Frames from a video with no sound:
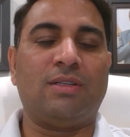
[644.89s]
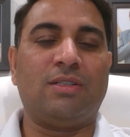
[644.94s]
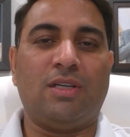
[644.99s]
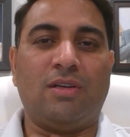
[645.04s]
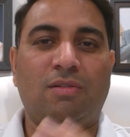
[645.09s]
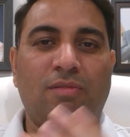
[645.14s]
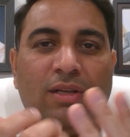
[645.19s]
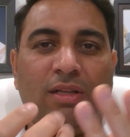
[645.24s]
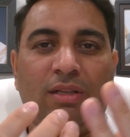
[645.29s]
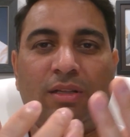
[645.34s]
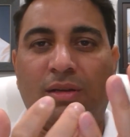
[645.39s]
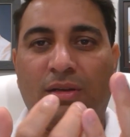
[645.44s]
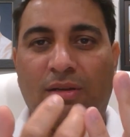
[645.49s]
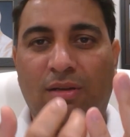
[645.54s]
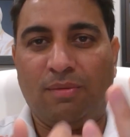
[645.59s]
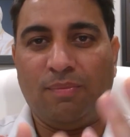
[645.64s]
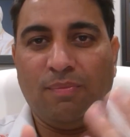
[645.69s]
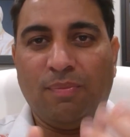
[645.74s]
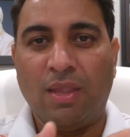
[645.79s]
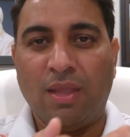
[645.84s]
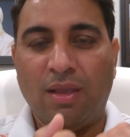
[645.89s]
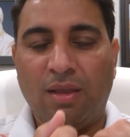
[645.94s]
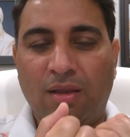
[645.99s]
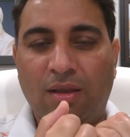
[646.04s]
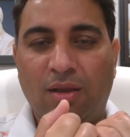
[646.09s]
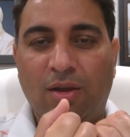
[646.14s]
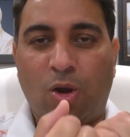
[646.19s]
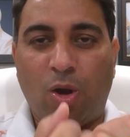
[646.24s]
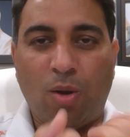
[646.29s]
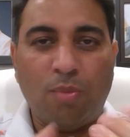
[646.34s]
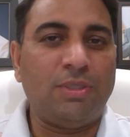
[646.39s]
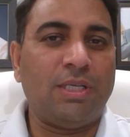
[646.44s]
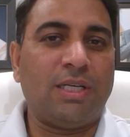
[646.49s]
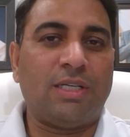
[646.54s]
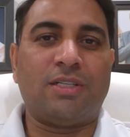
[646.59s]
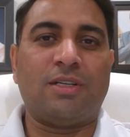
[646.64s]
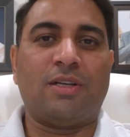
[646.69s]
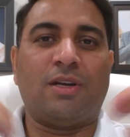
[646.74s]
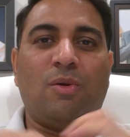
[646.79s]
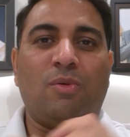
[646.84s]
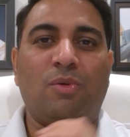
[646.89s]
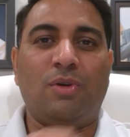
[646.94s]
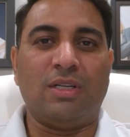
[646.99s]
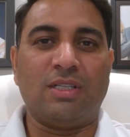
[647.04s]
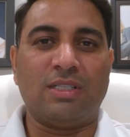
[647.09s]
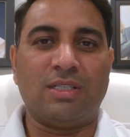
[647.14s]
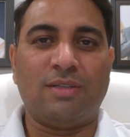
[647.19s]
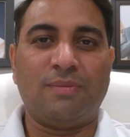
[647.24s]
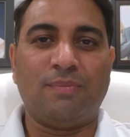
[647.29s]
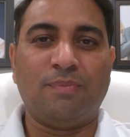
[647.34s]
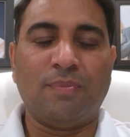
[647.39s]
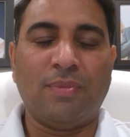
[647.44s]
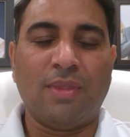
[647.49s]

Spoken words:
serving the objects around us.